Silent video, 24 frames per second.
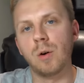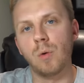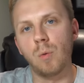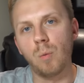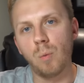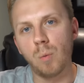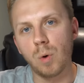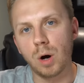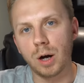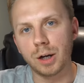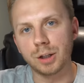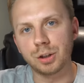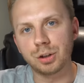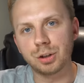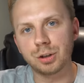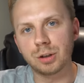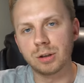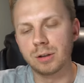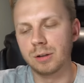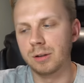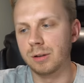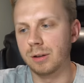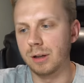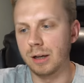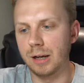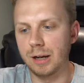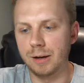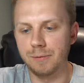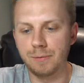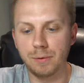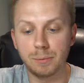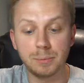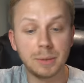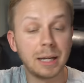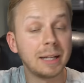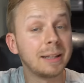watch uh,
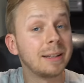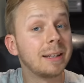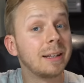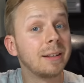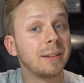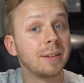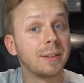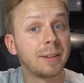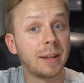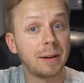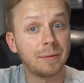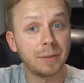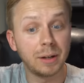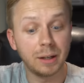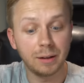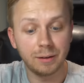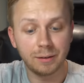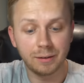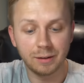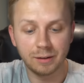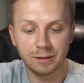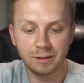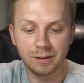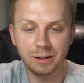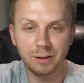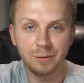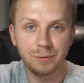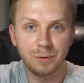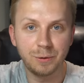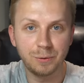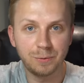from nineteen seventies. If